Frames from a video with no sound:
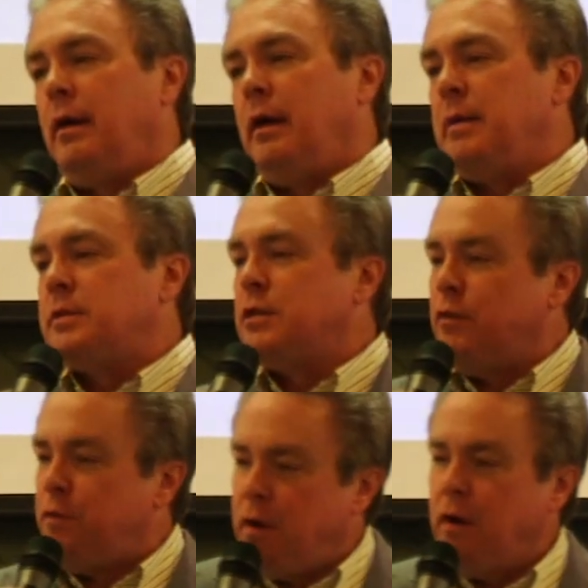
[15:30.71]
I'm so
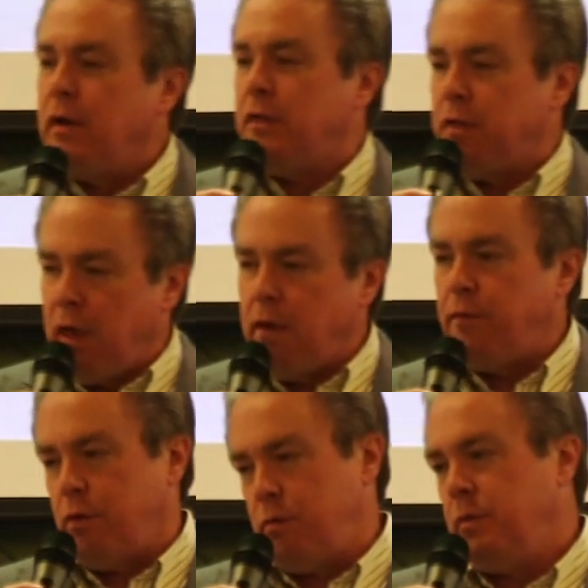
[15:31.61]
very
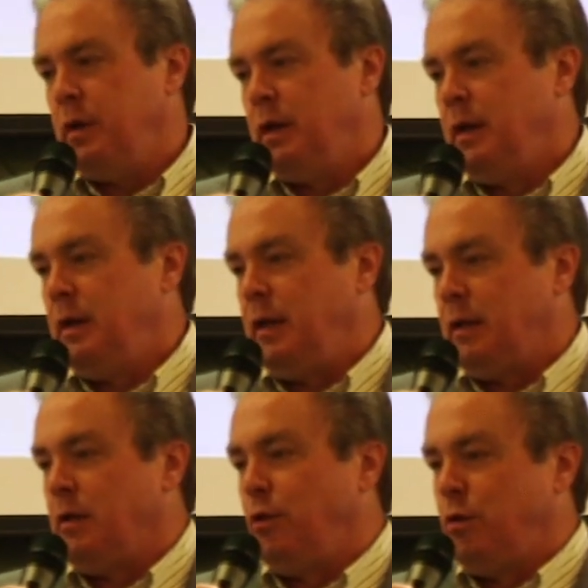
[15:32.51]
thankful that
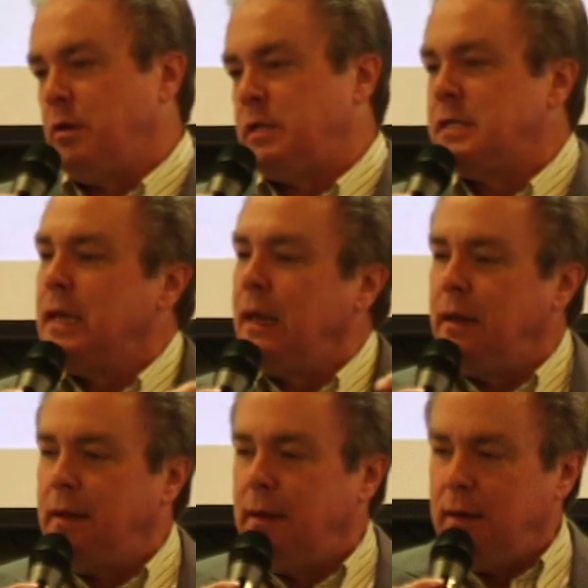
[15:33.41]
the Lord said
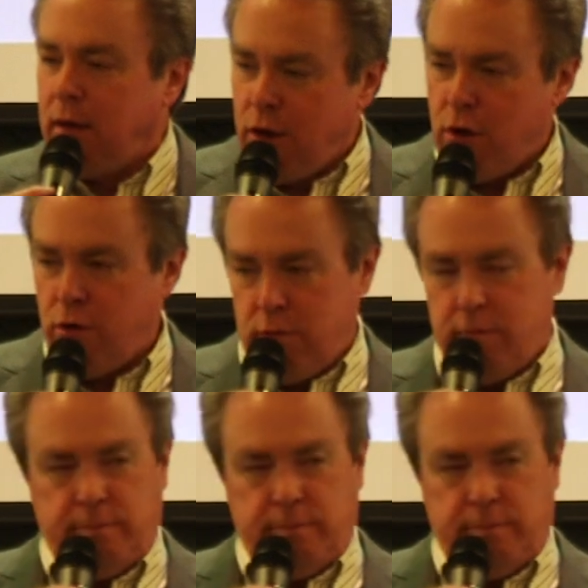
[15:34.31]
no.